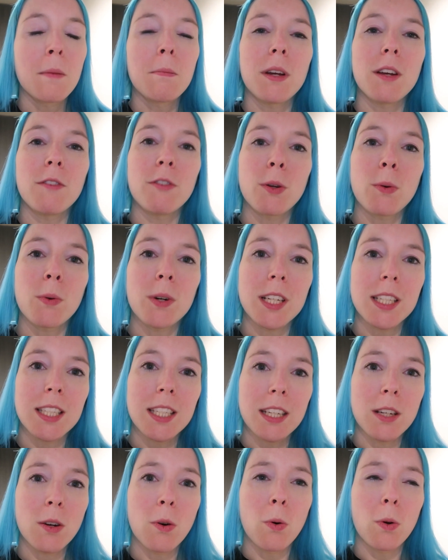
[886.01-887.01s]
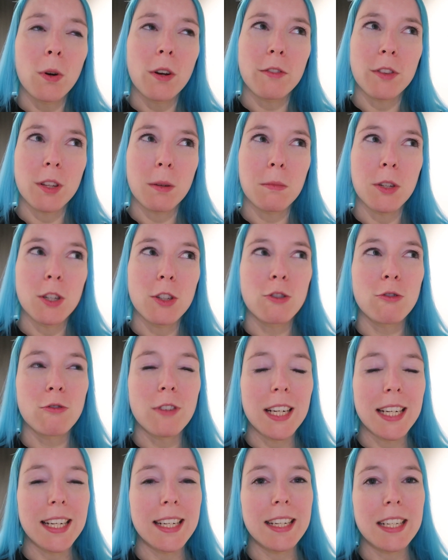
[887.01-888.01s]
but if you want to see all of them, you'd
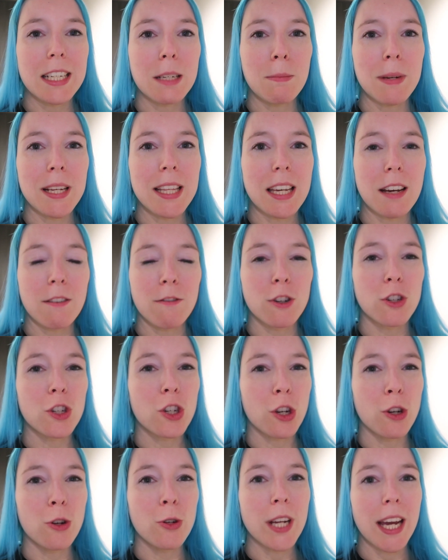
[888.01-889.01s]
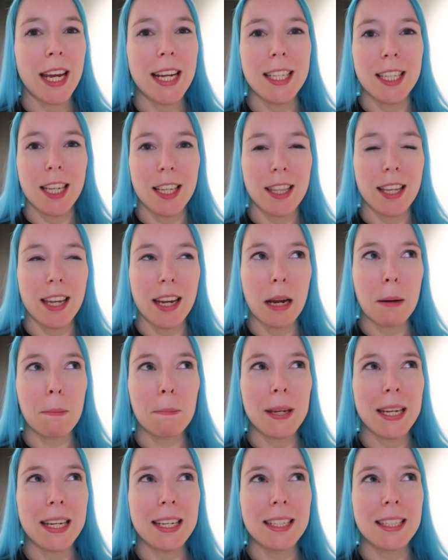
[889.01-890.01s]
really need to be there for 2 days, I
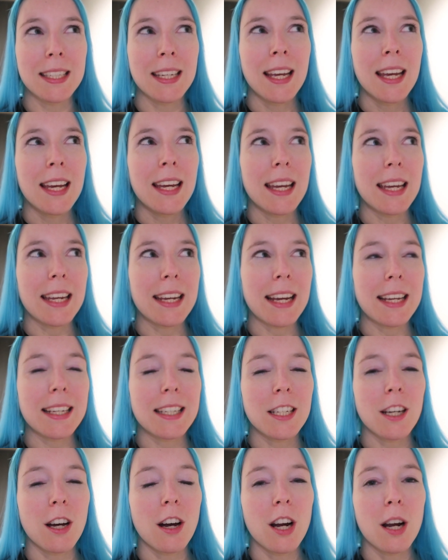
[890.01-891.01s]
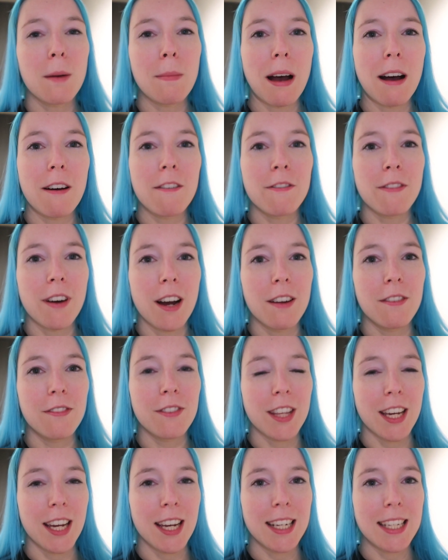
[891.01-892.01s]
think, because it gets dark about
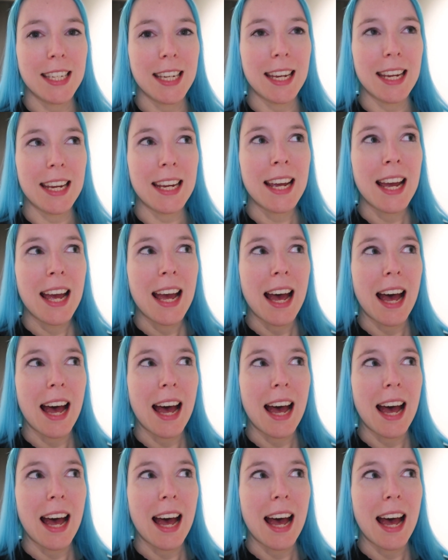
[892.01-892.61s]
5:30